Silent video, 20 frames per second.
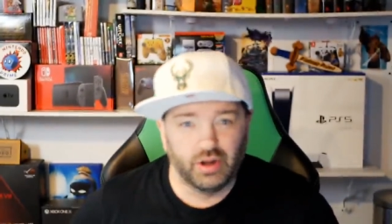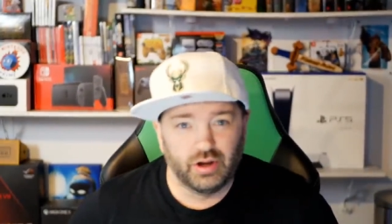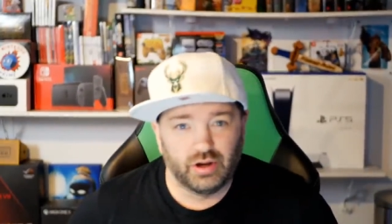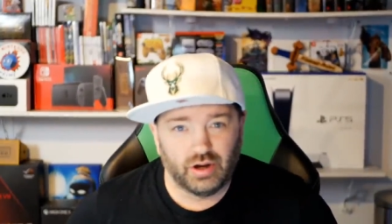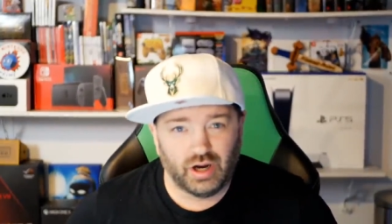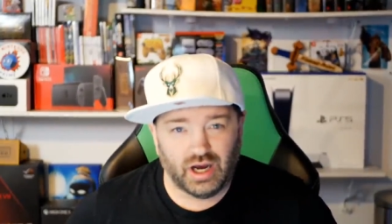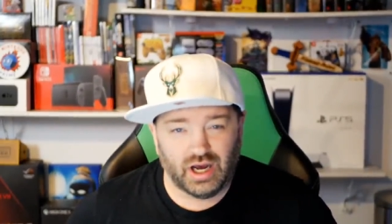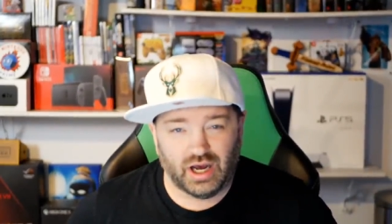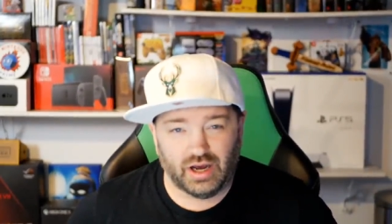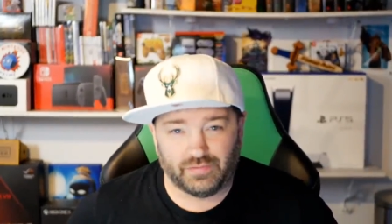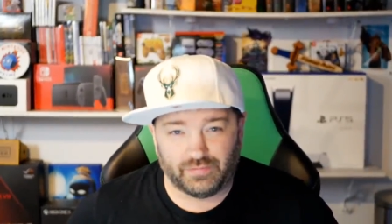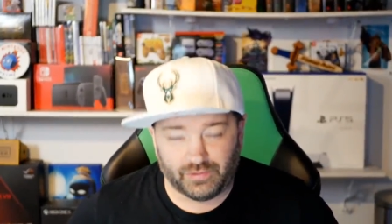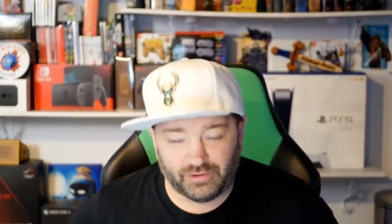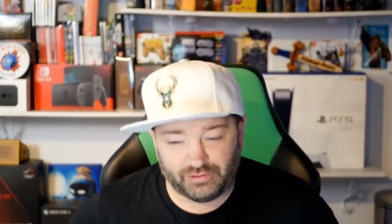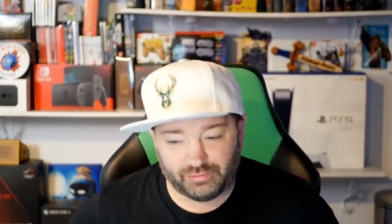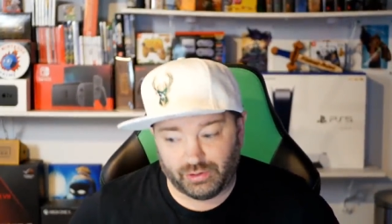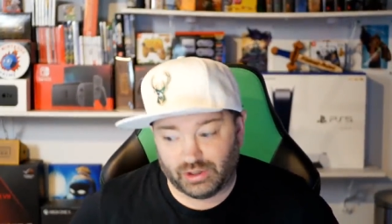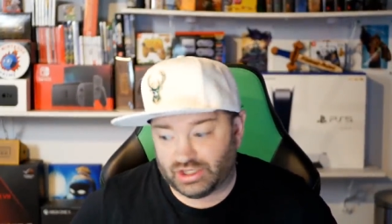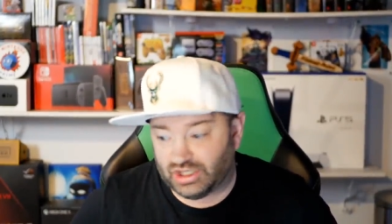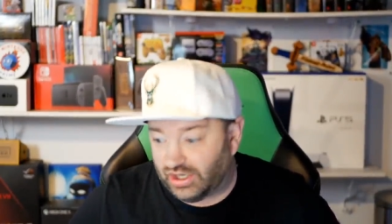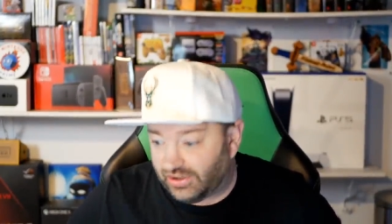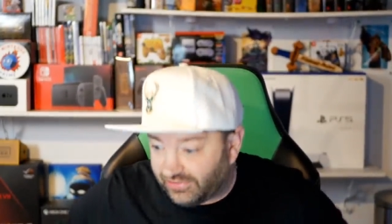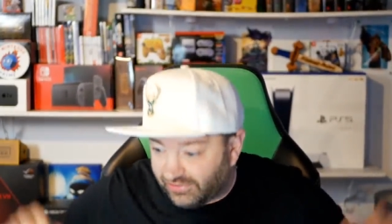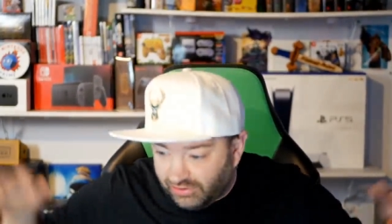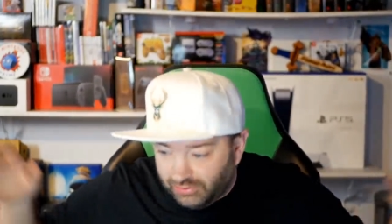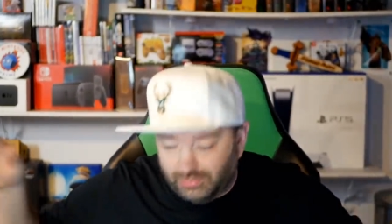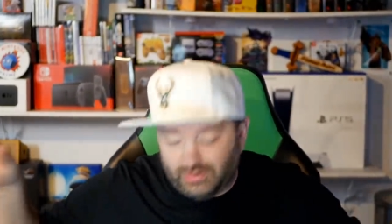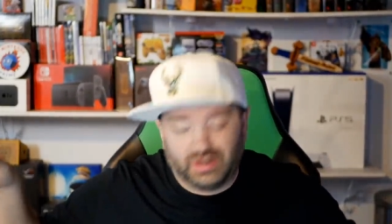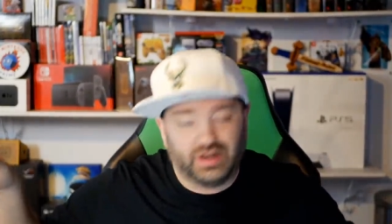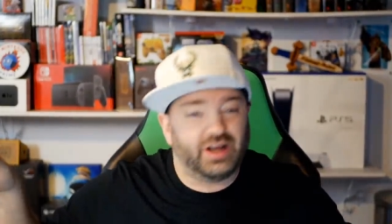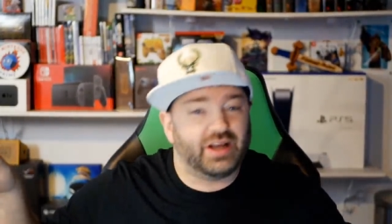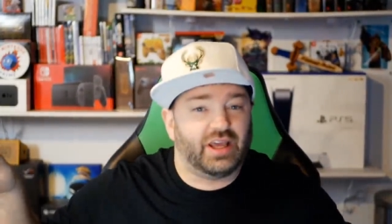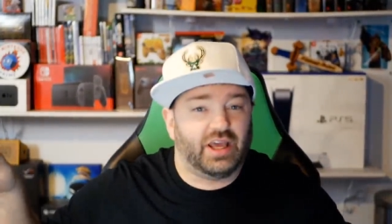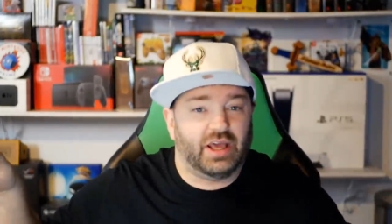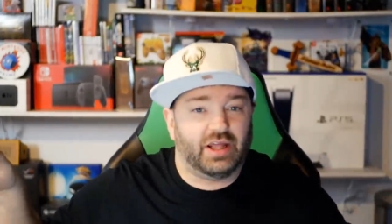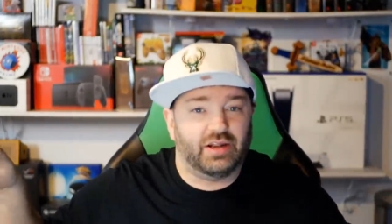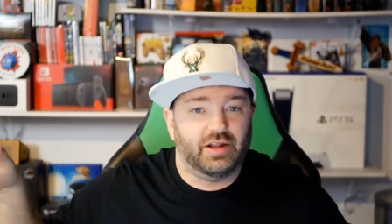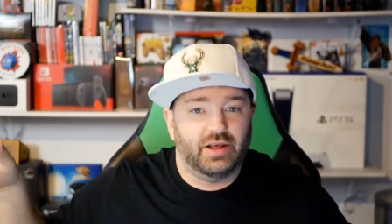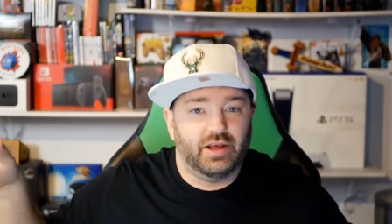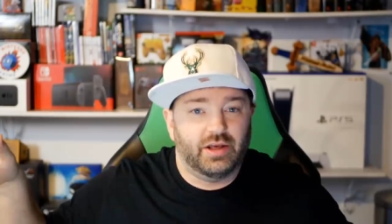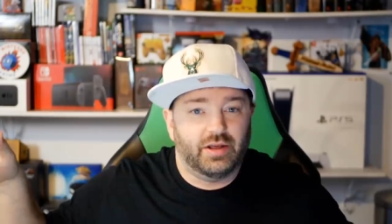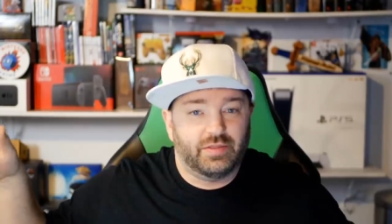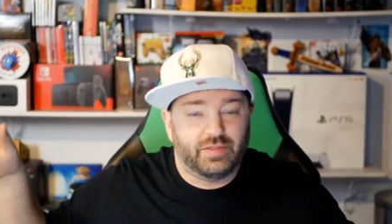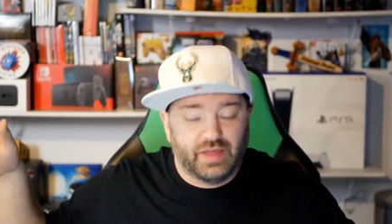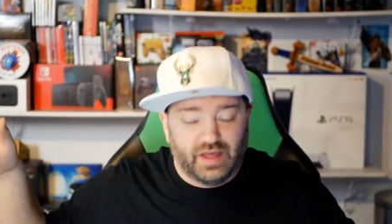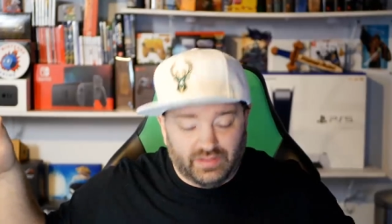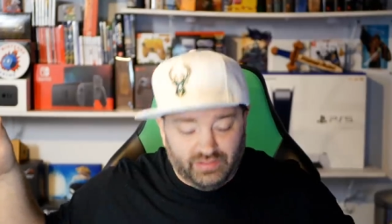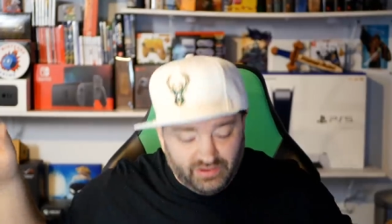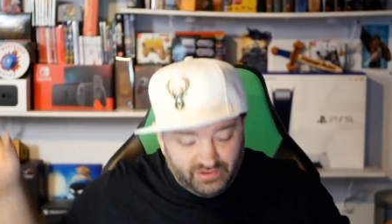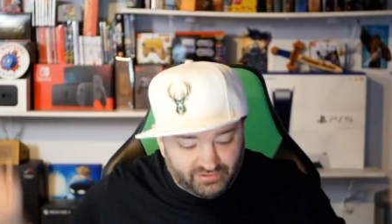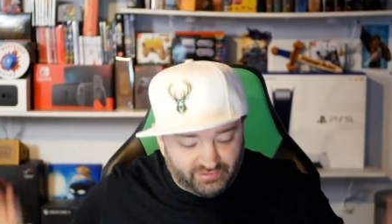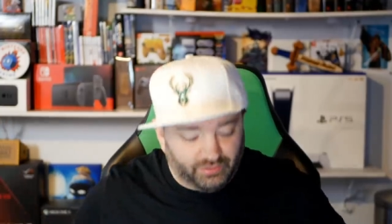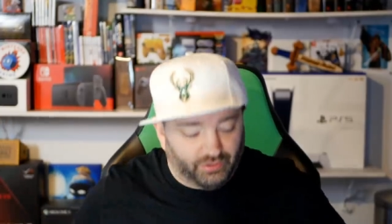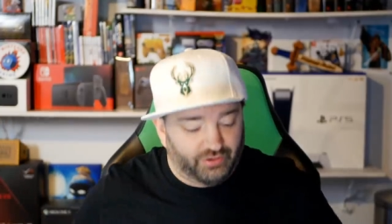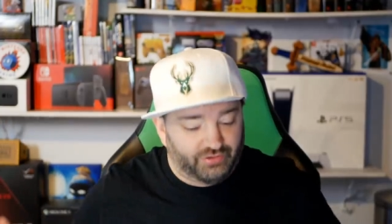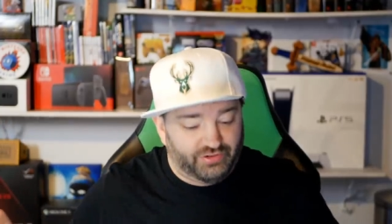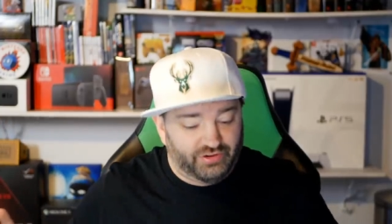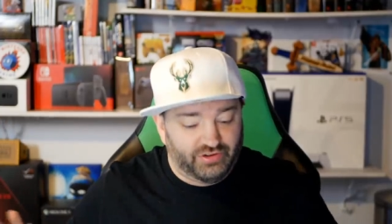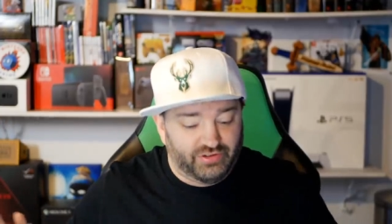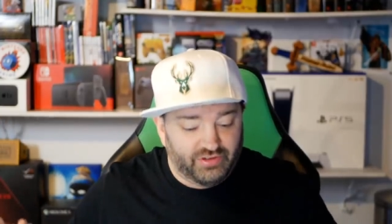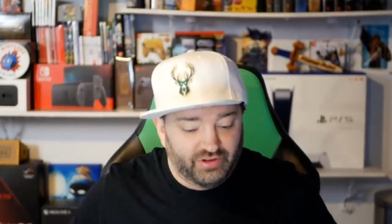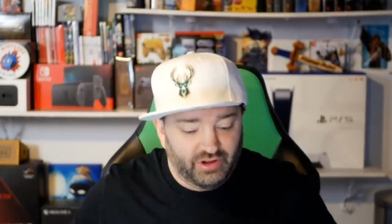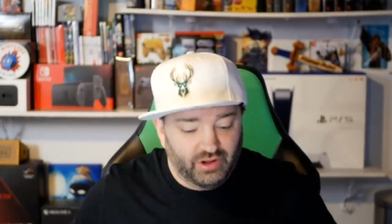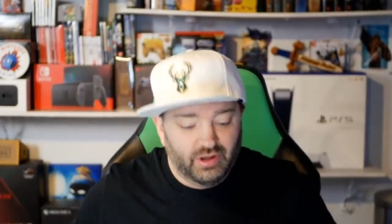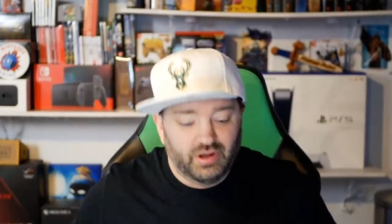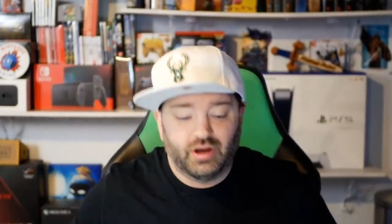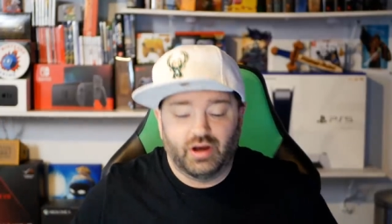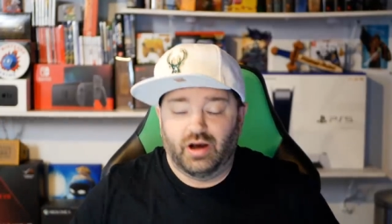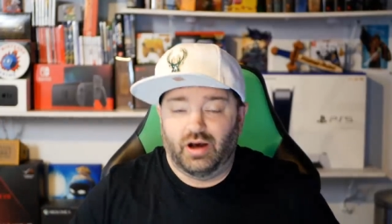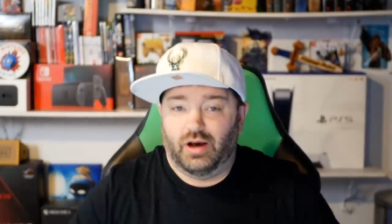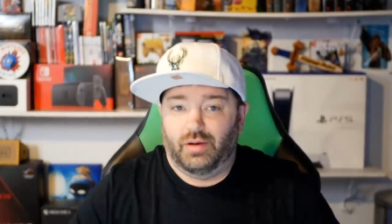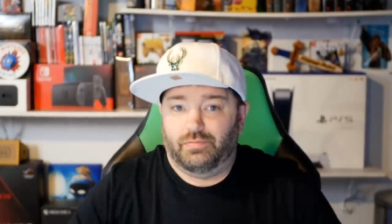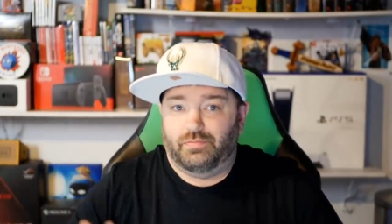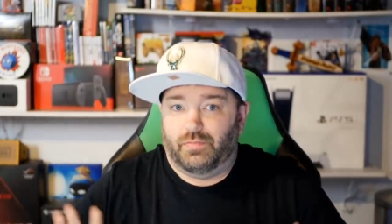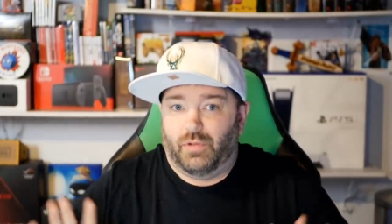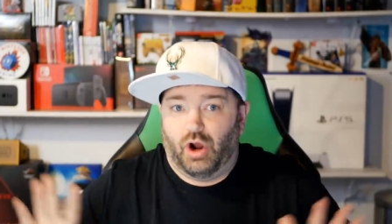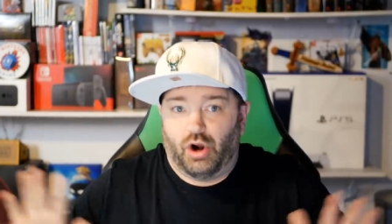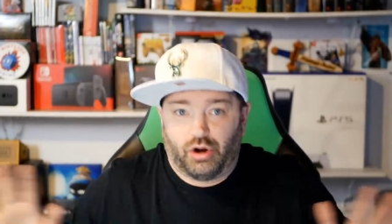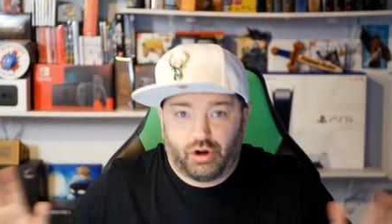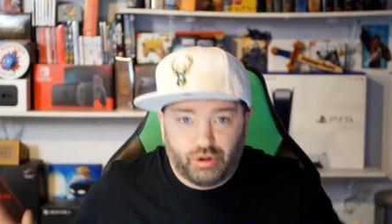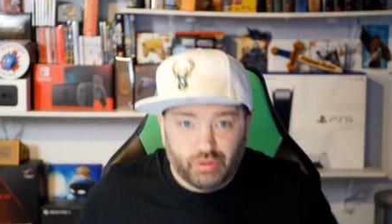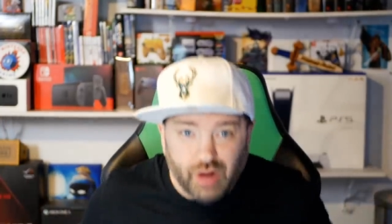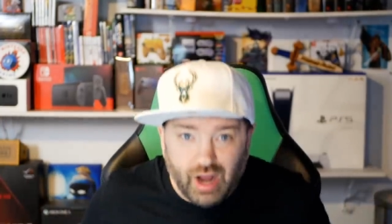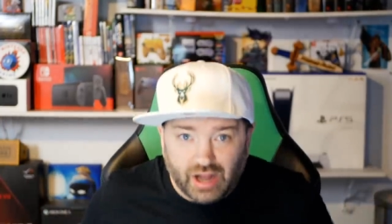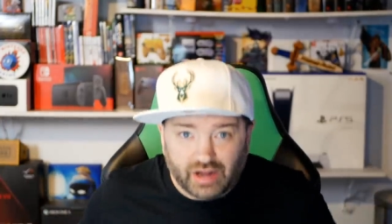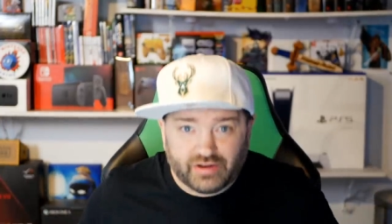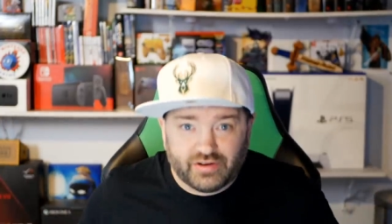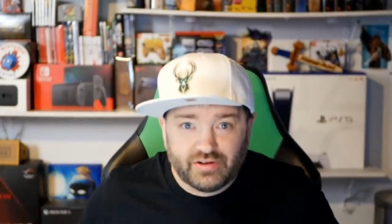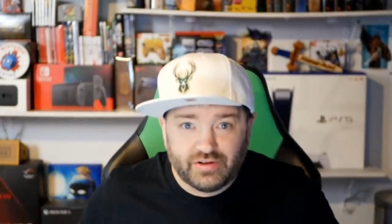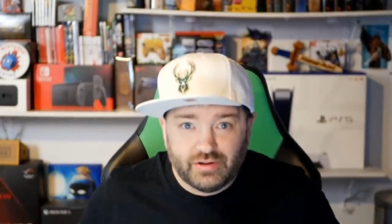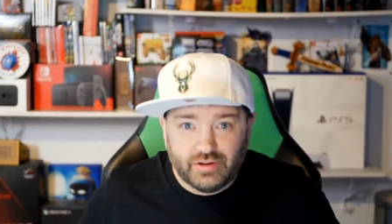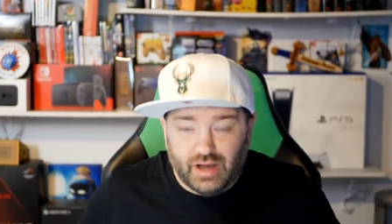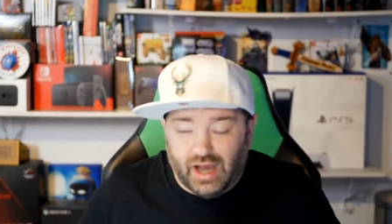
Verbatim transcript: uh, for Switch, assuming, again, that these sources are correct.